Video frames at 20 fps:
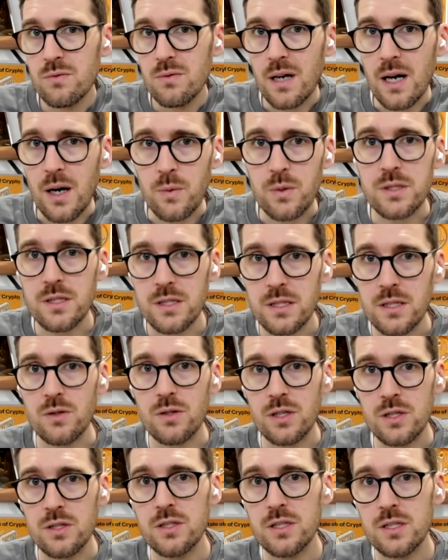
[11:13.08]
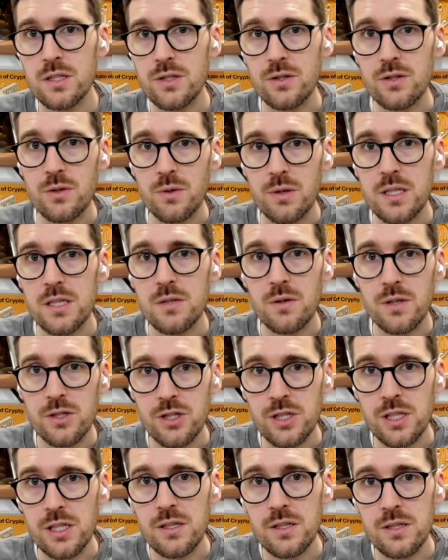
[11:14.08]
I would still consider 21
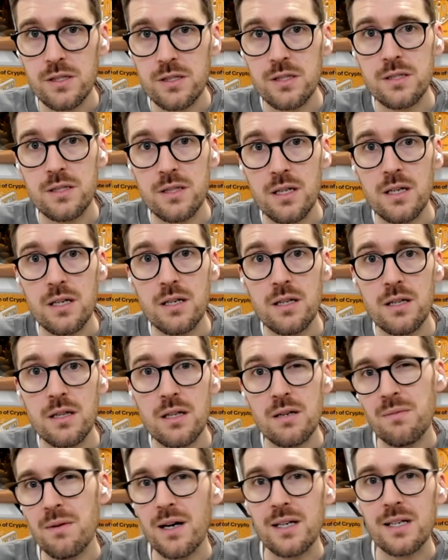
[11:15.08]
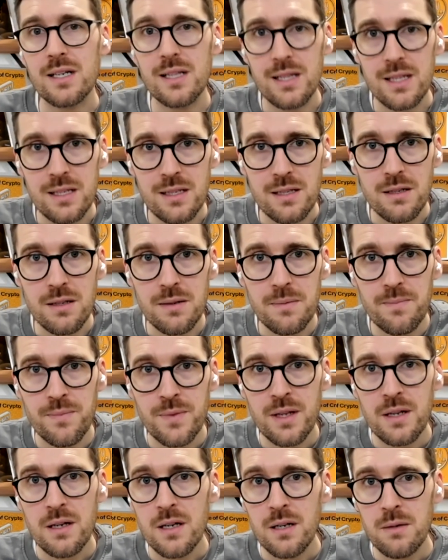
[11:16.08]
Shares as the market leader.
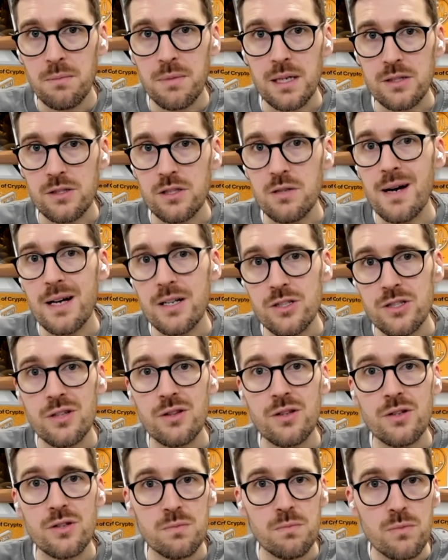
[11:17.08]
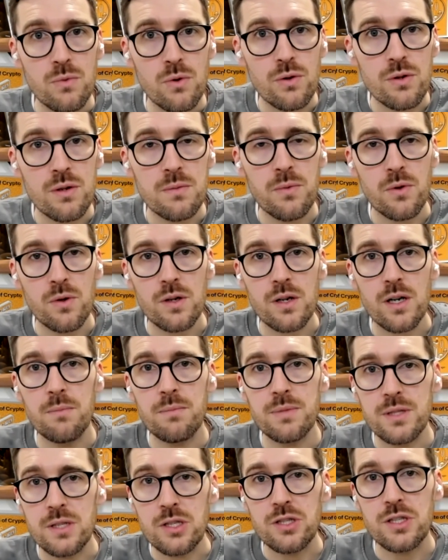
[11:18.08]
But as you mentioned, there's more and more
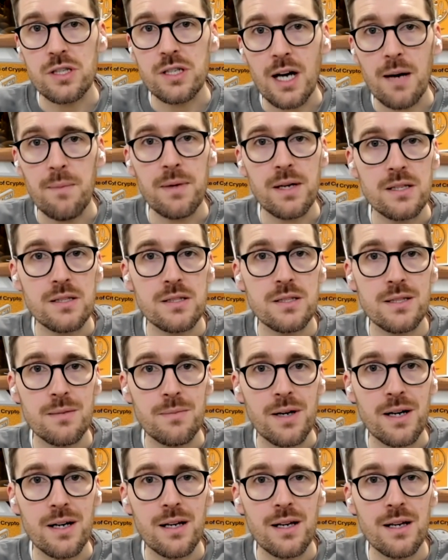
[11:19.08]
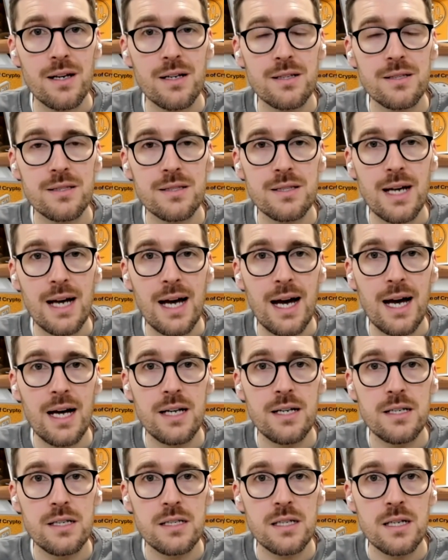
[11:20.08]
competition coming into the market.
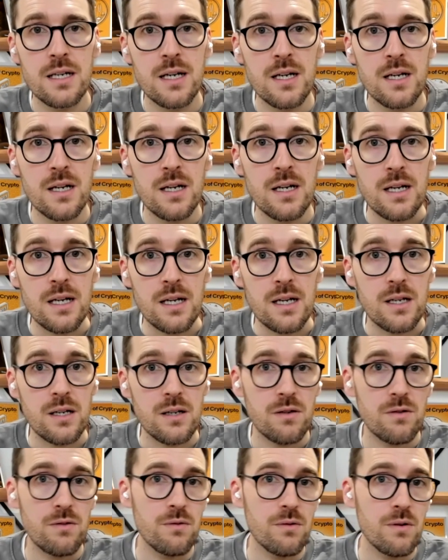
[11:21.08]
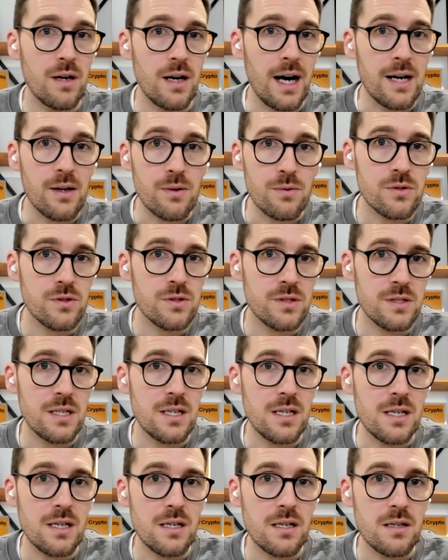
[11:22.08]
And I don't
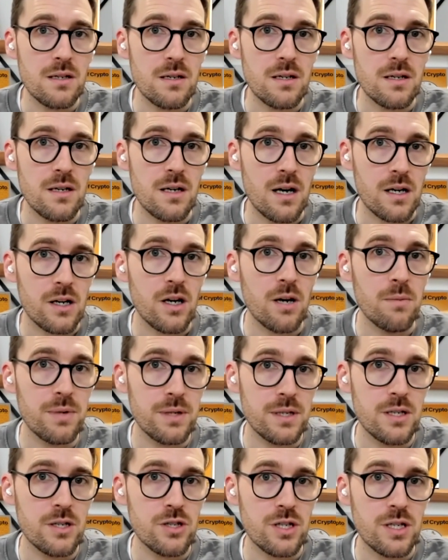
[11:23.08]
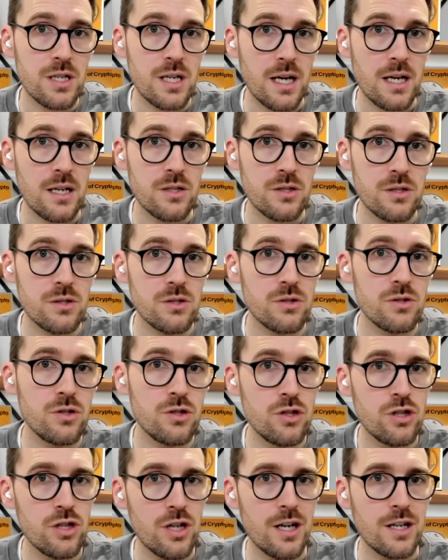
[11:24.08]
see our competition as
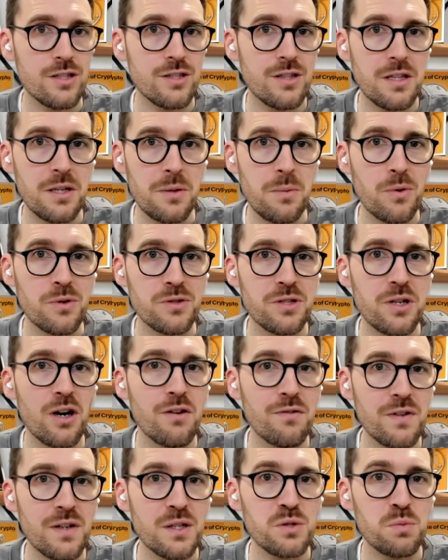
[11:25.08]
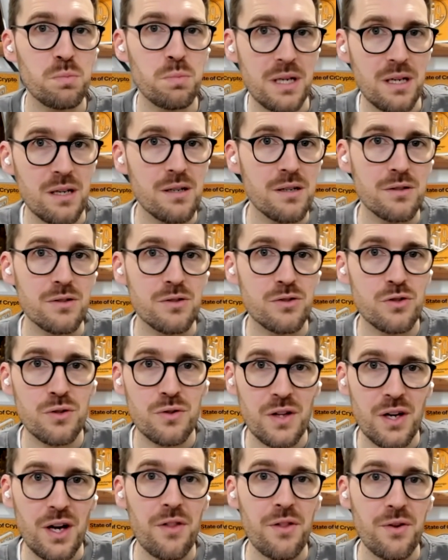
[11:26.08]
just the most obvious peers, so
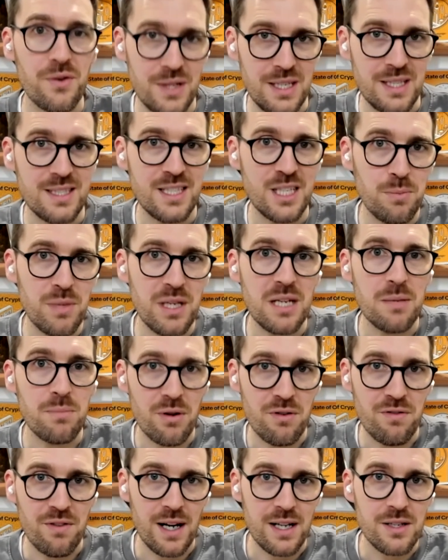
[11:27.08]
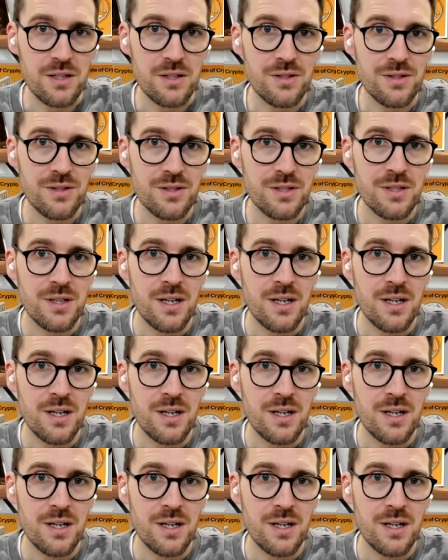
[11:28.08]
the other ETP providers.